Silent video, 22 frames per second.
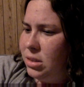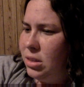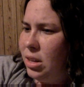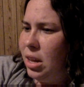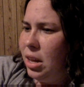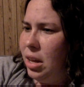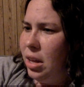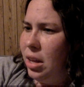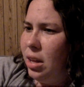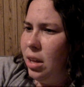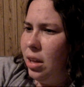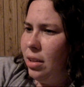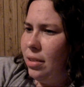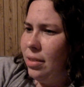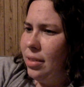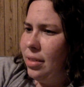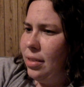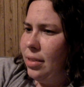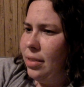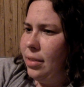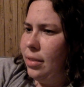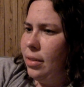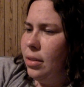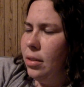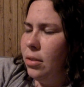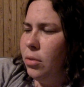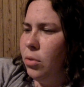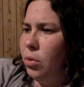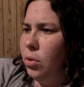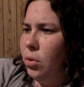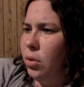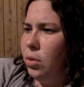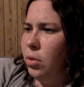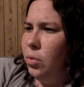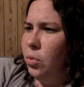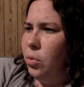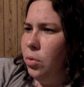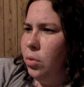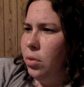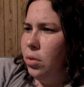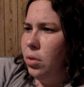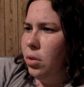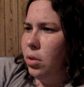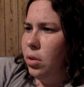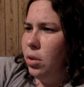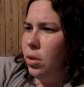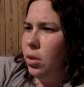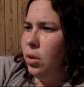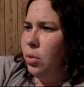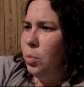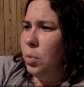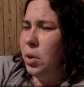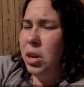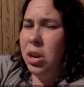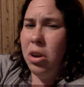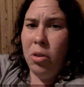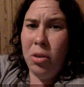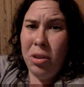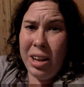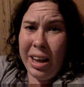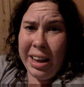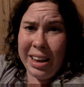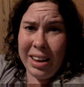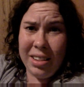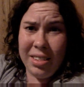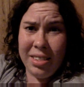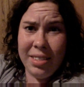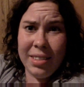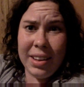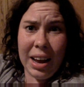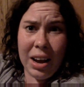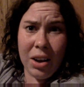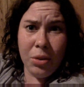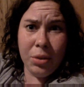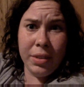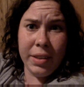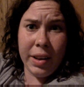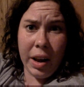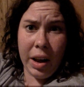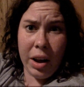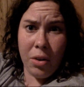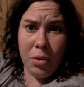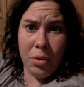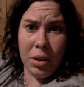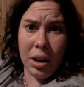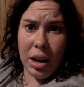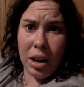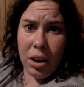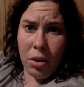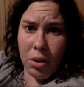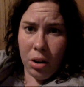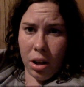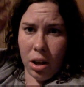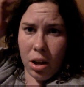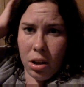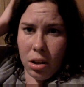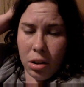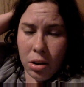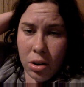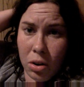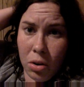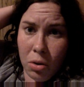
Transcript: is, when you're in like a downtown area,